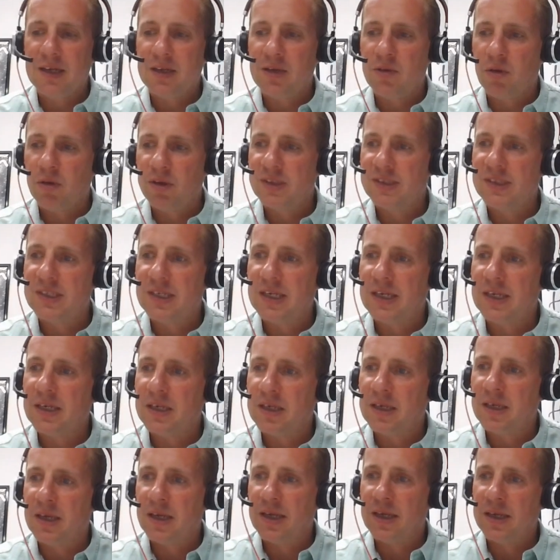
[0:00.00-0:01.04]
equality
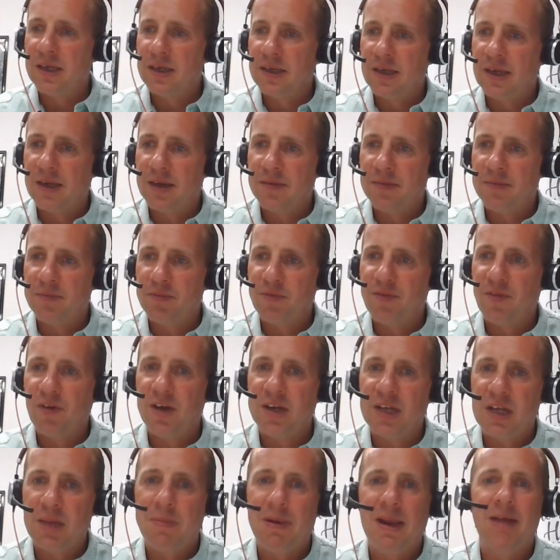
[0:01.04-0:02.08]
and
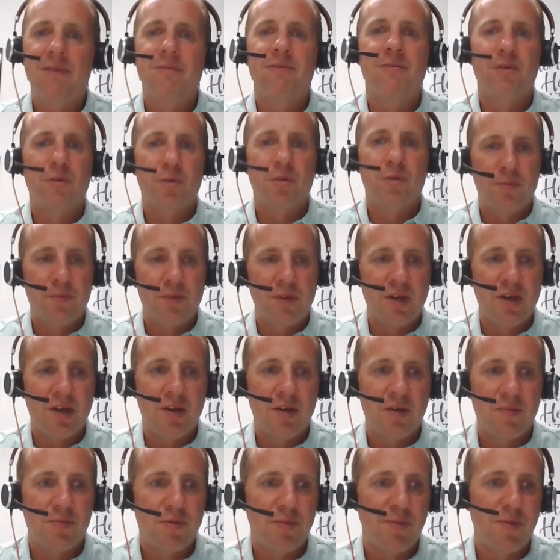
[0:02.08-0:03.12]
providing a platform,
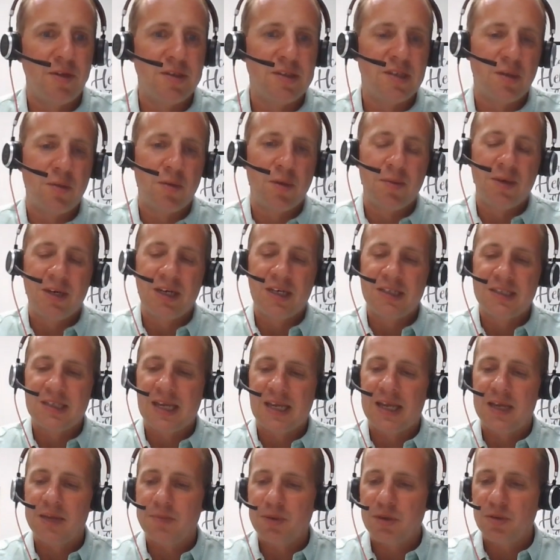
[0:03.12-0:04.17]
promoting women in
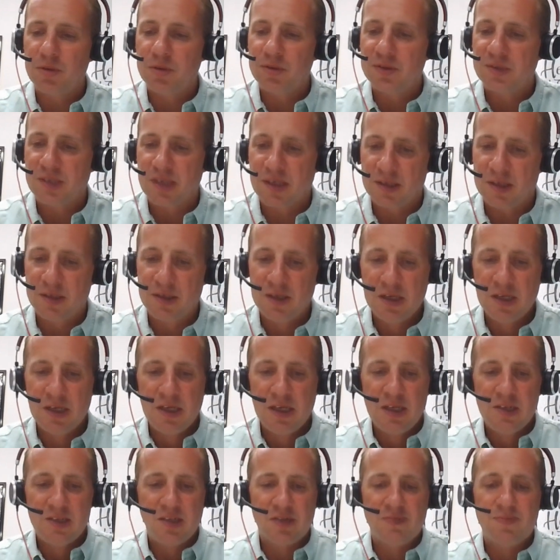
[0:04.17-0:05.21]
tech, but also
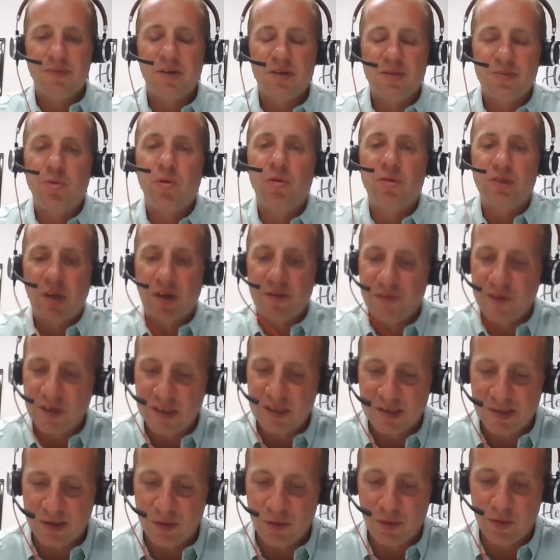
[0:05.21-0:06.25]
just much more
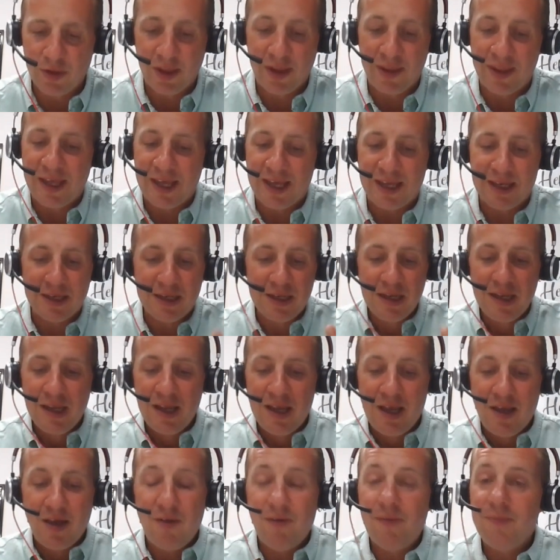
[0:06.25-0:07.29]
diverse thought than that.
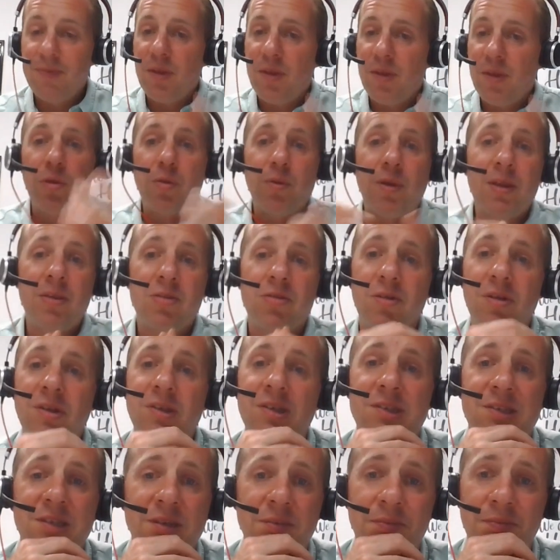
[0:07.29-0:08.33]
All the way through to
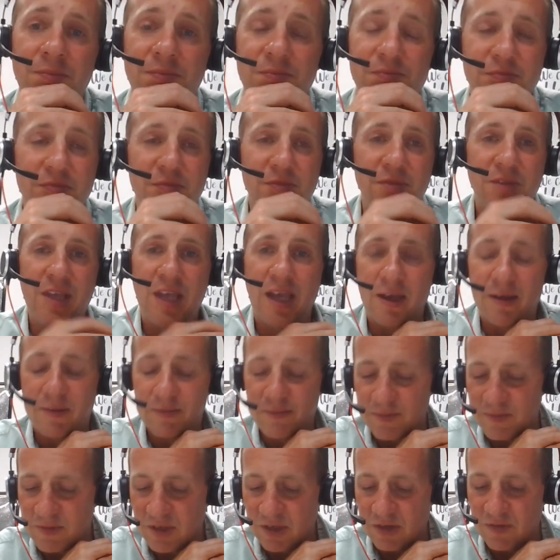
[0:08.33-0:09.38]
some, yeah,
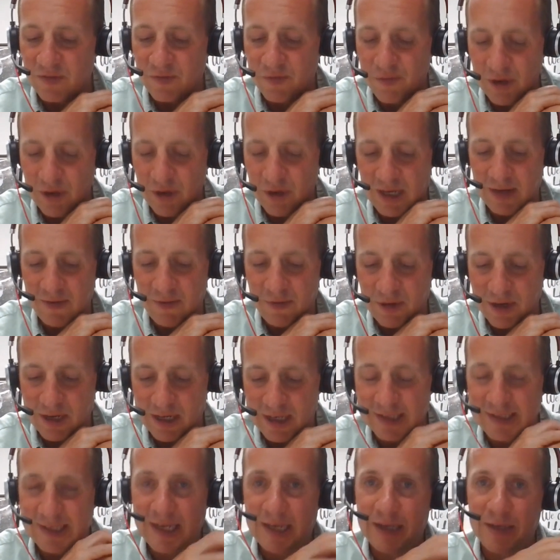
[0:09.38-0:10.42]
just really
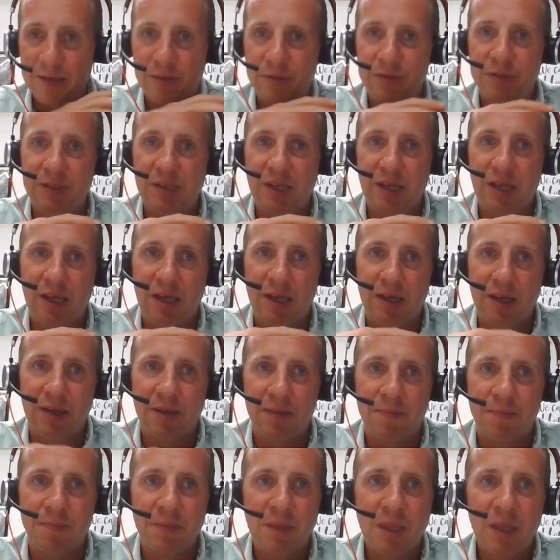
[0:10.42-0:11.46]
really sound
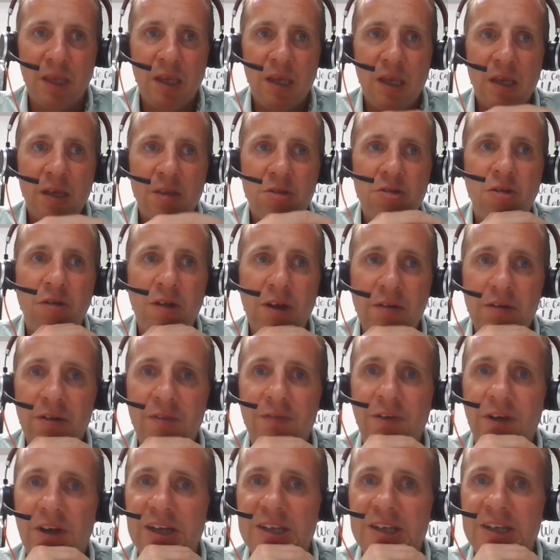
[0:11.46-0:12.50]
career
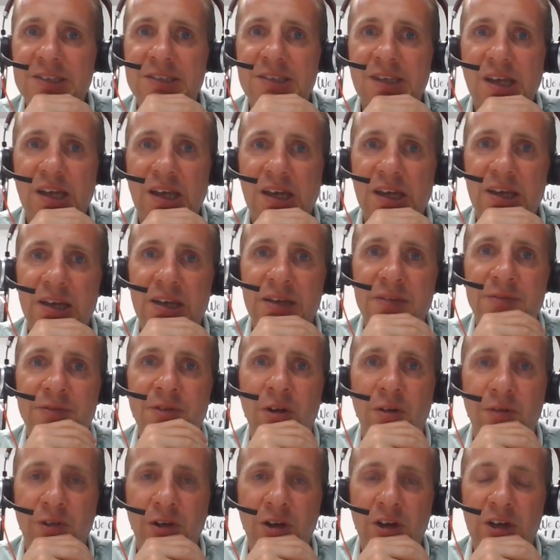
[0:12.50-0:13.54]
advice
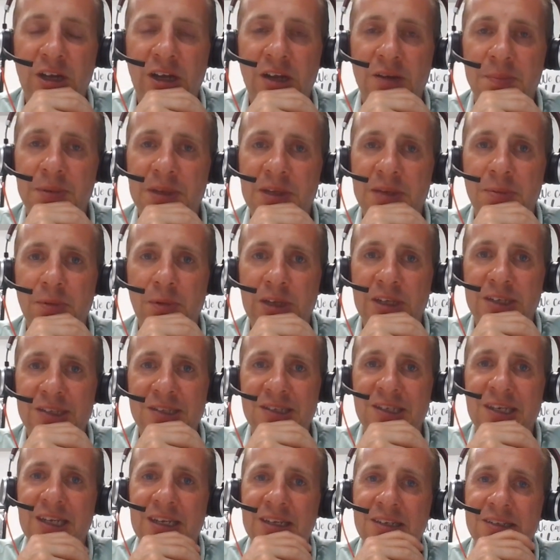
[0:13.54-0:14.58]
for our young people
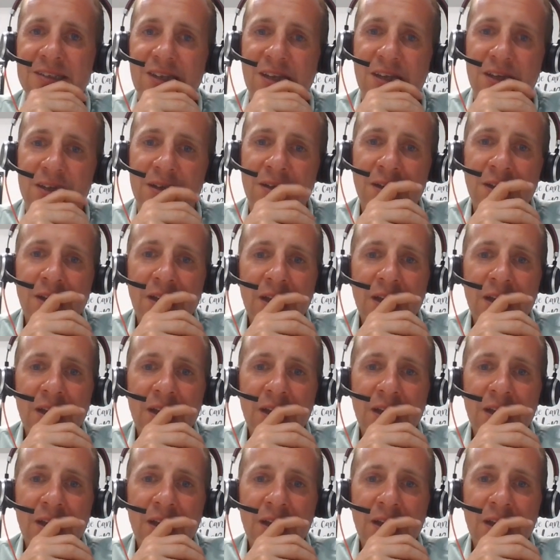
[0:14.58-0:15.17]
listening. So